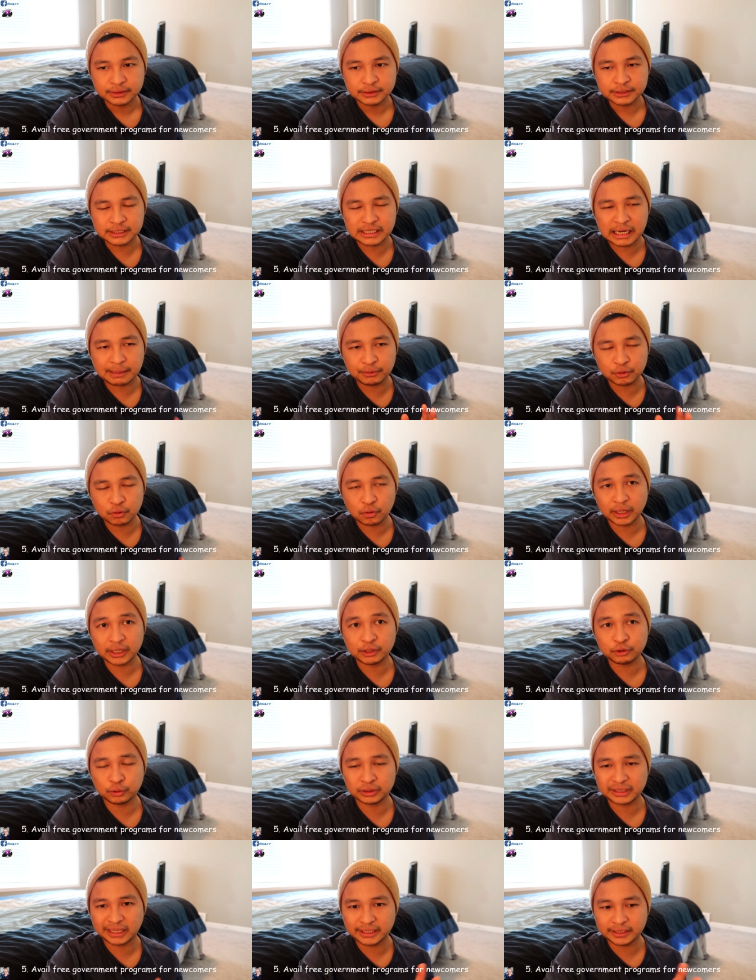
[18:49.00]
sinabi ko
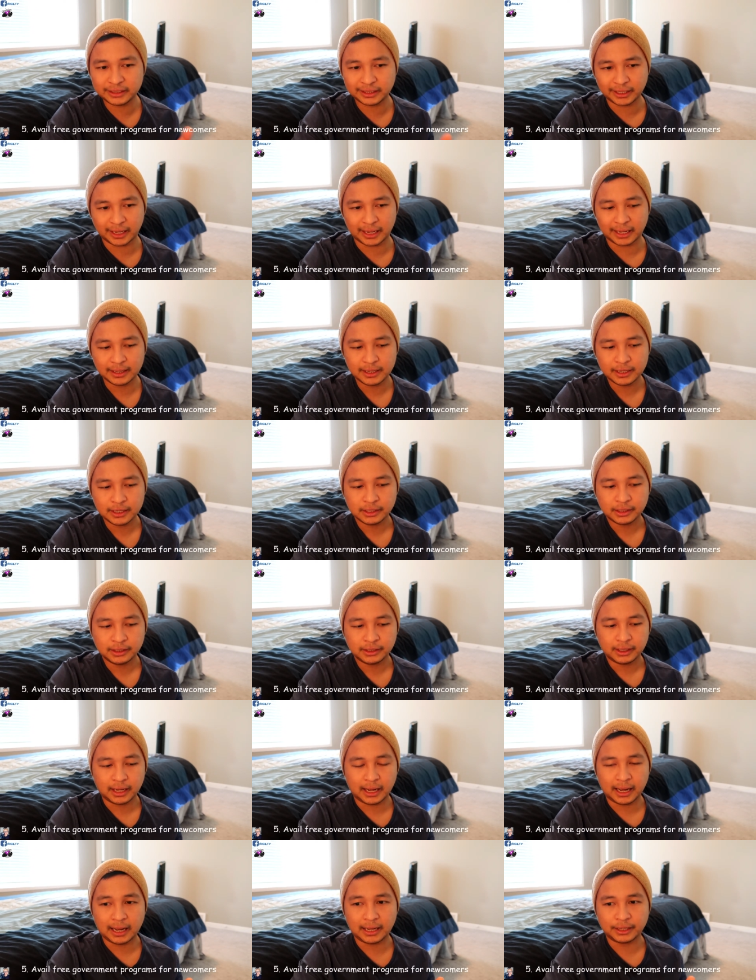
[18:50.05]
kanina,
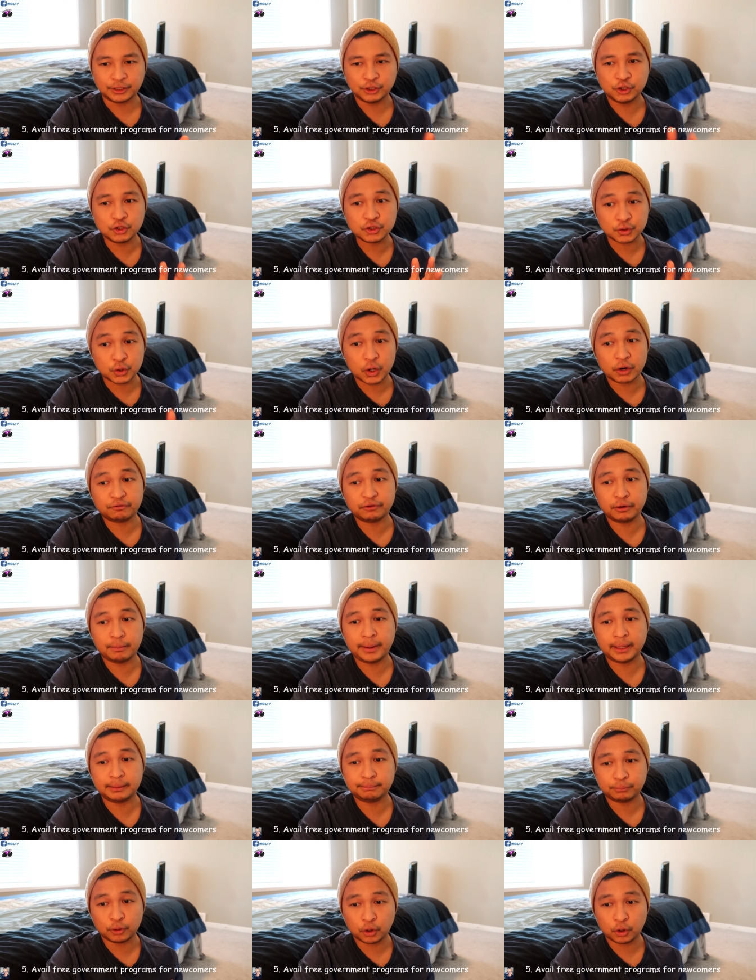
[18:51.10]
use
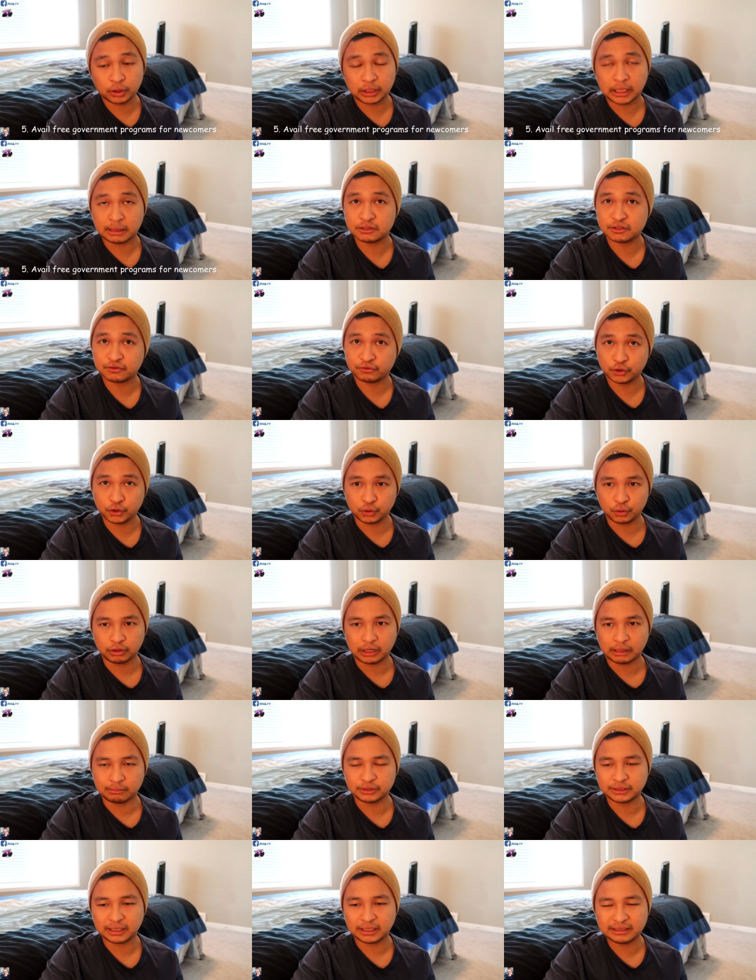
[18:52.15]
government programs for
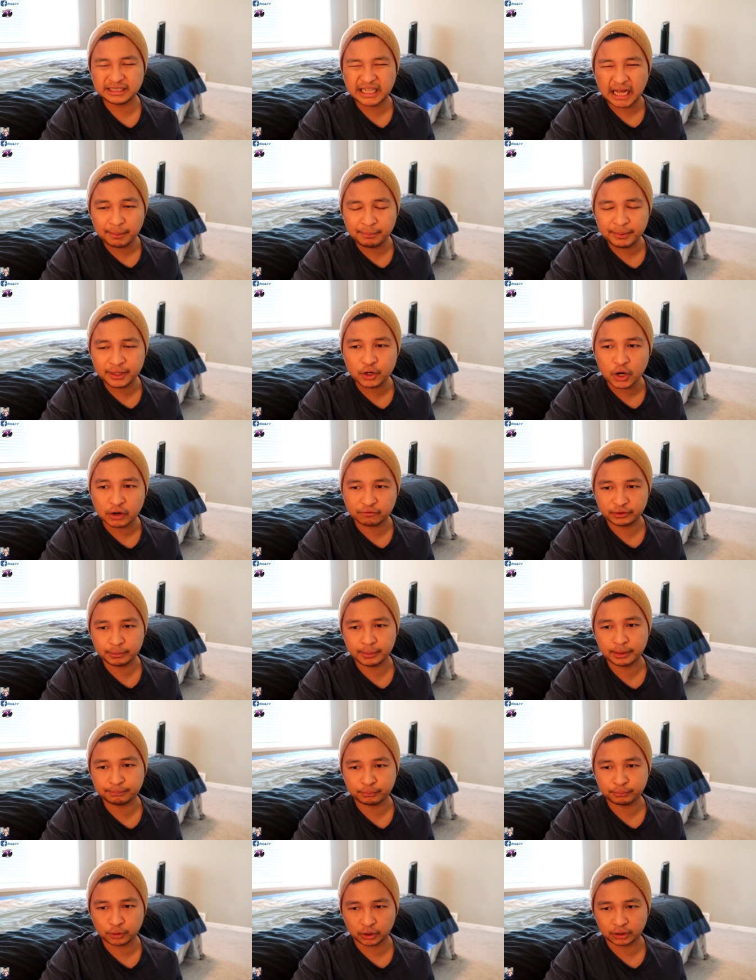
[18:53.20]
newcomers. Ang daming
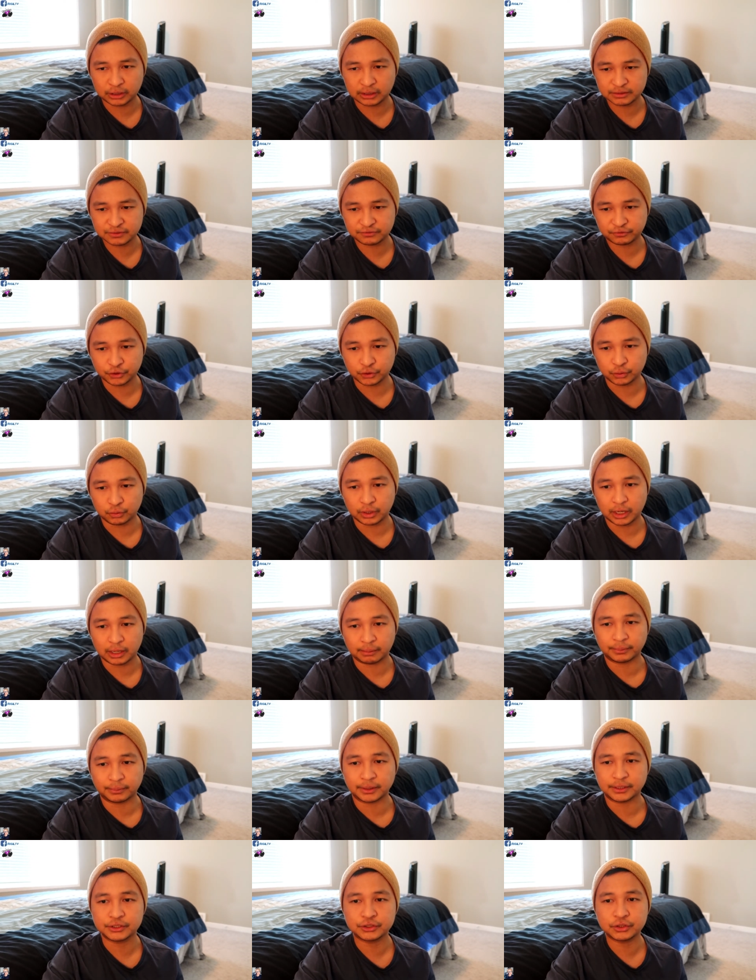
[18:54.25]
government programs for
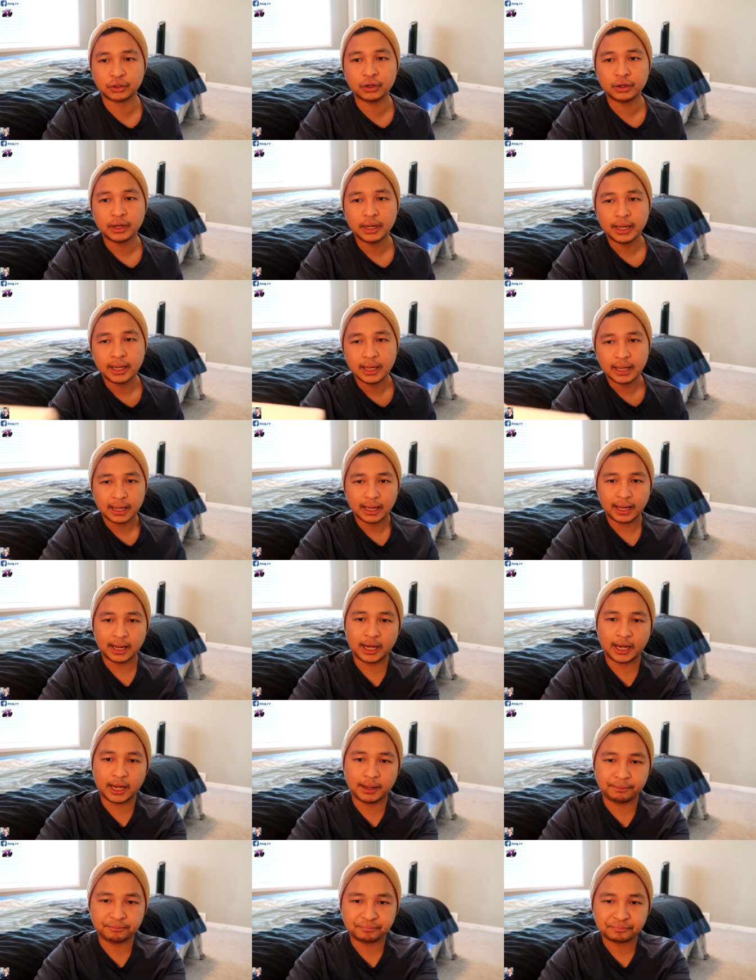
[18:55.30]
newcomers. So,
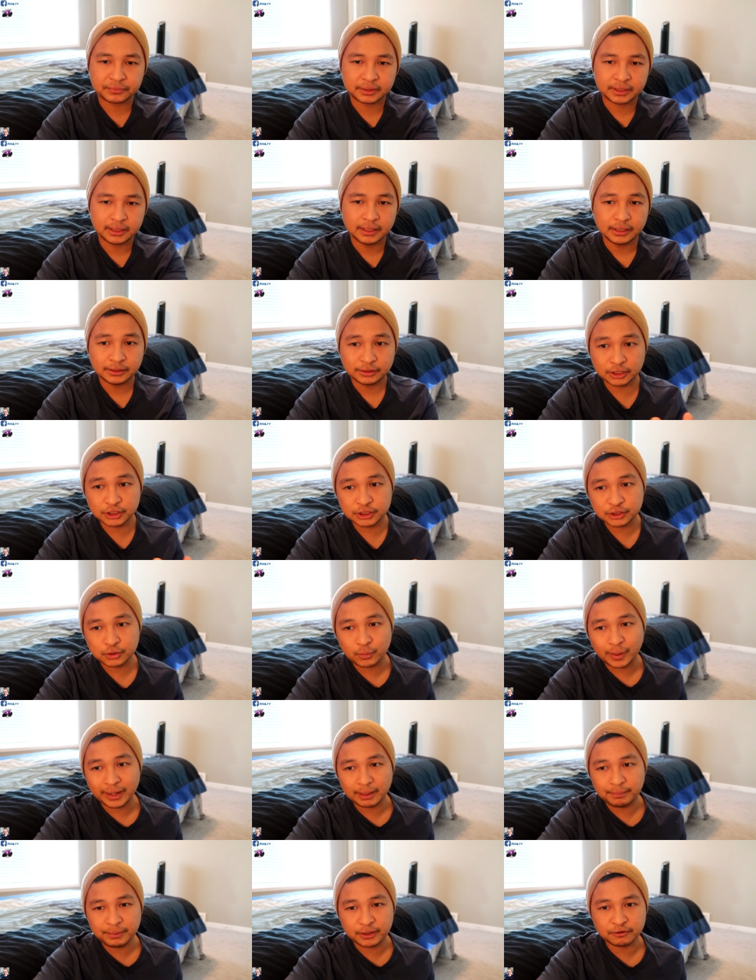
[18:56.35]
there's
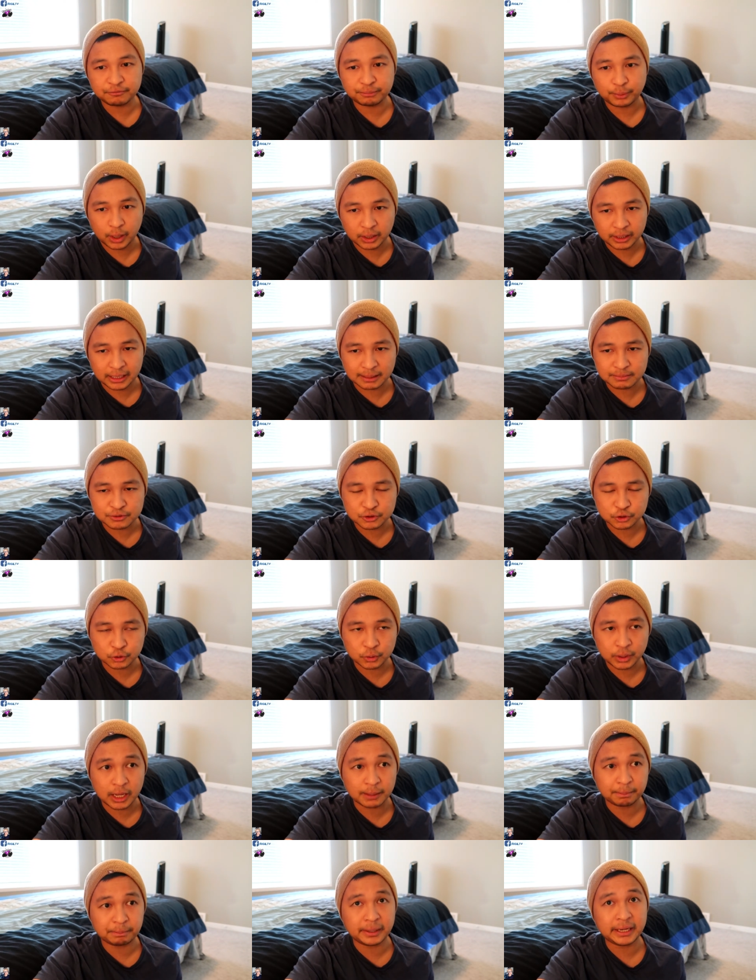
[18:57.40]
quite a bit of programs to
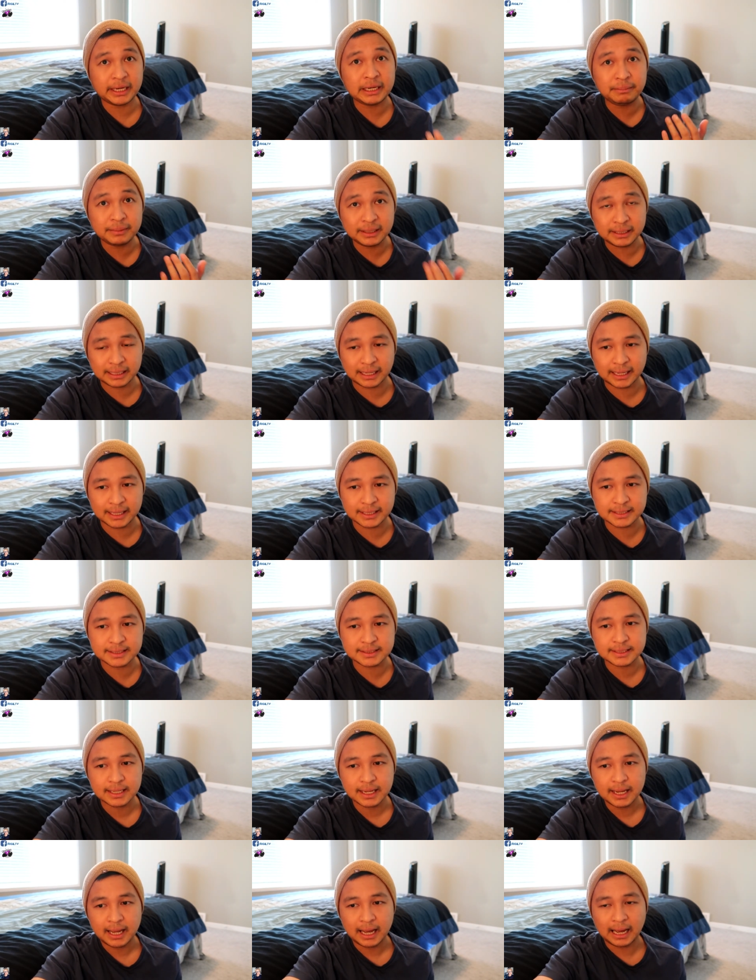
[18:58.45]
help
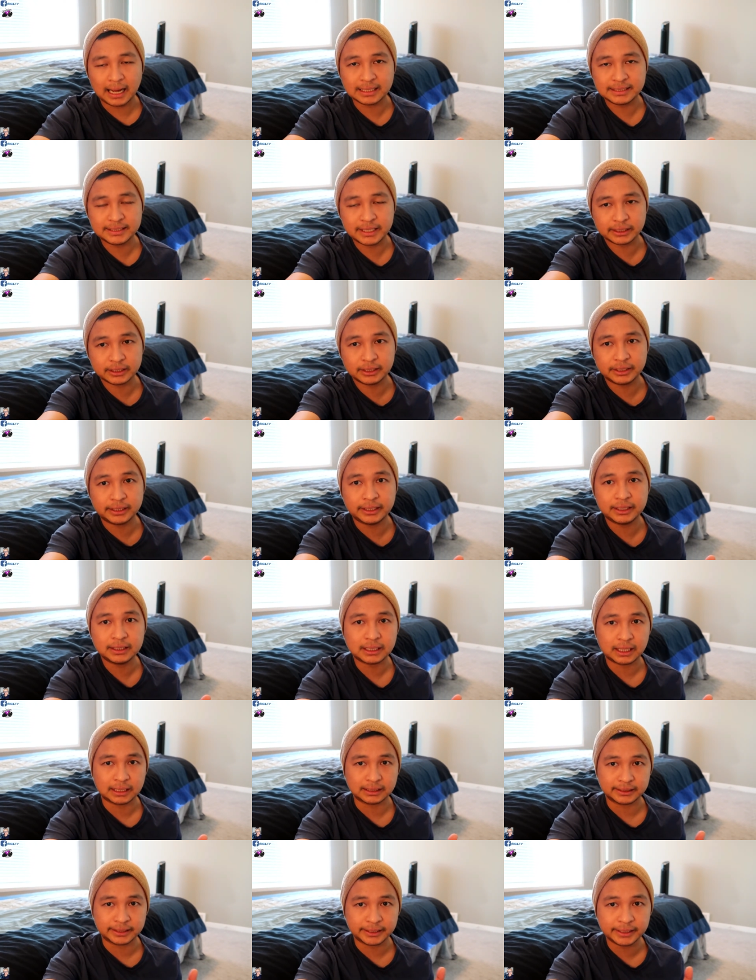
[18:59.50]
immigrants settle in
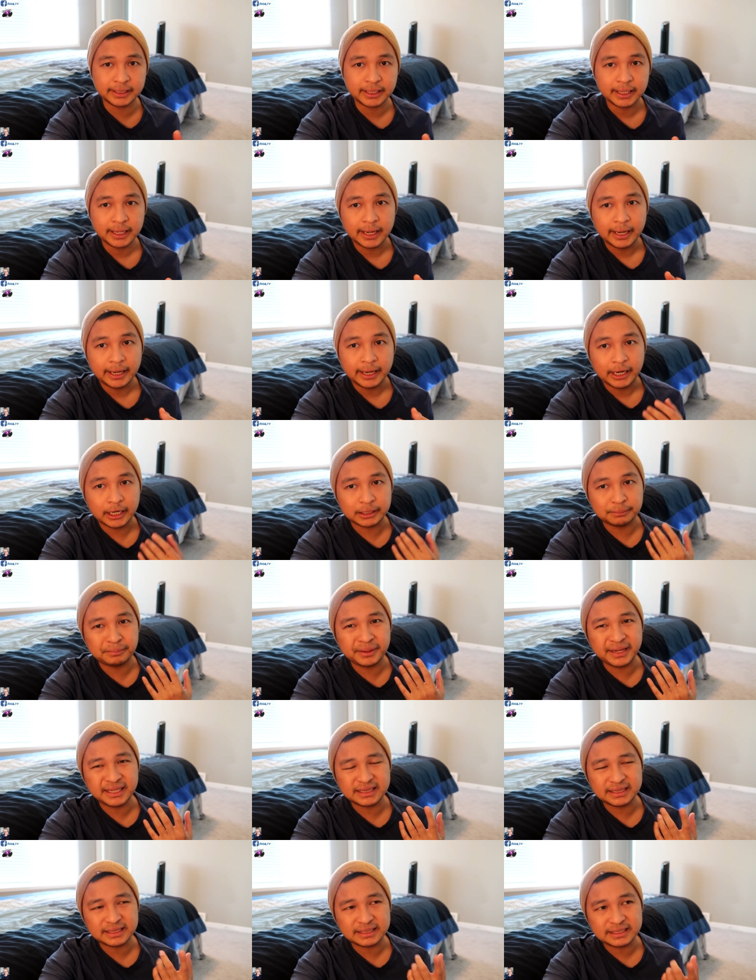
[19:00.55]
country. It may